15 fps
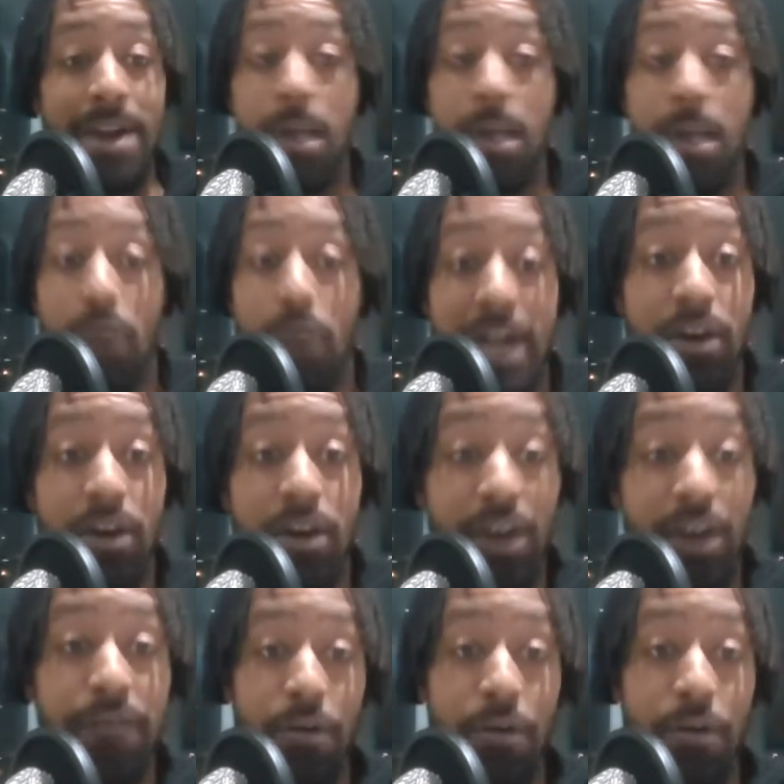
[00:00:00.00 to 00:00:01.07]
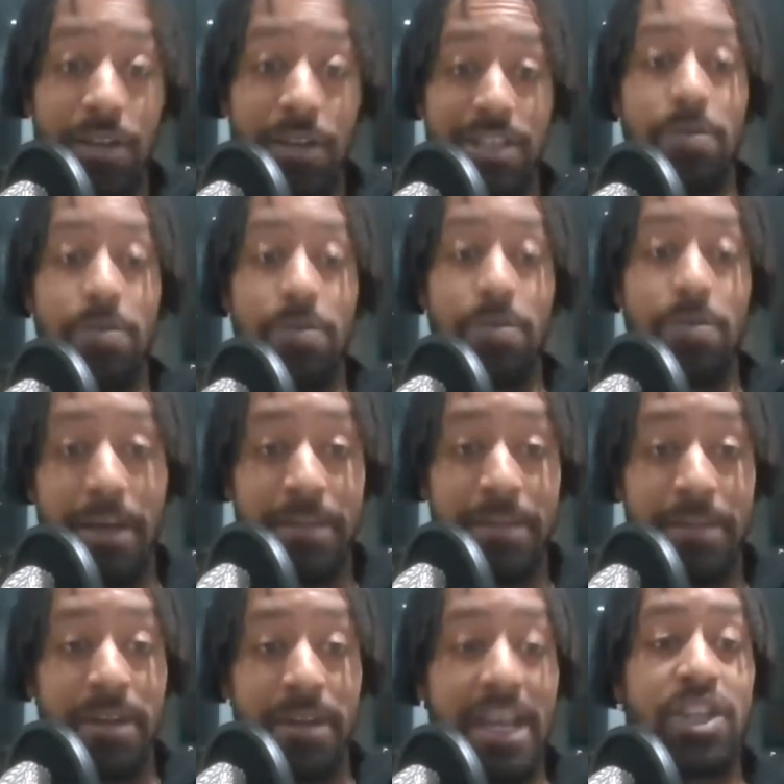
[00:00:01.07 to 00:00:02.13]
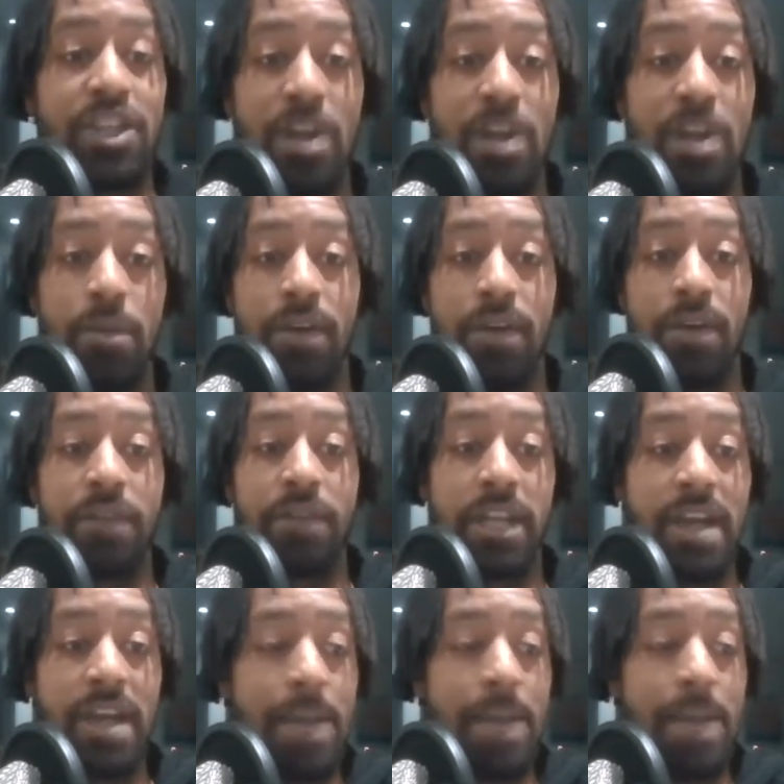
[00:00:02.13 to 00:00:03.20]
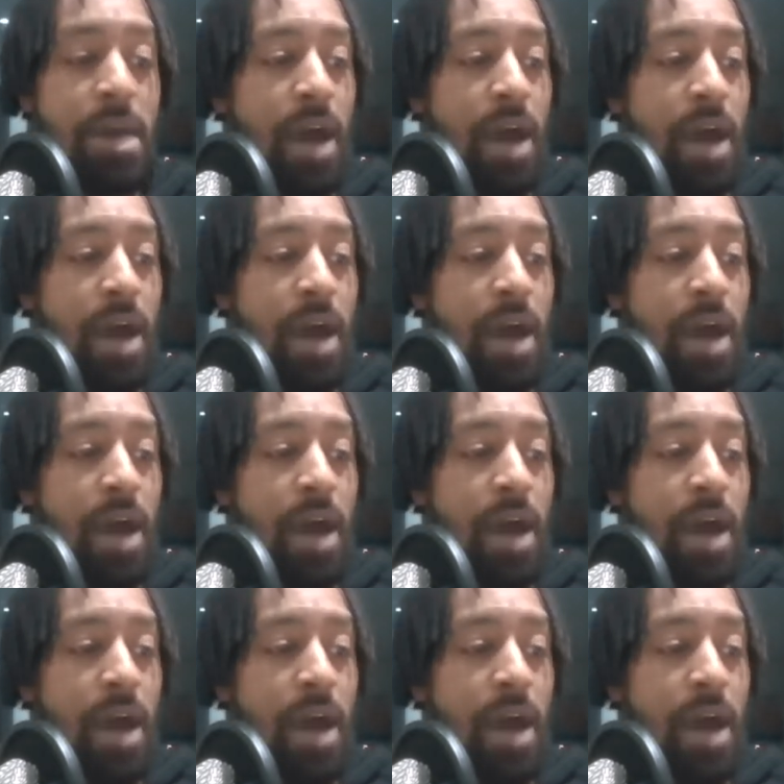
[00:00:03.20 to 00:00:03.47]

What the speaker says: and I'm really looking forward to catching up with you after the game.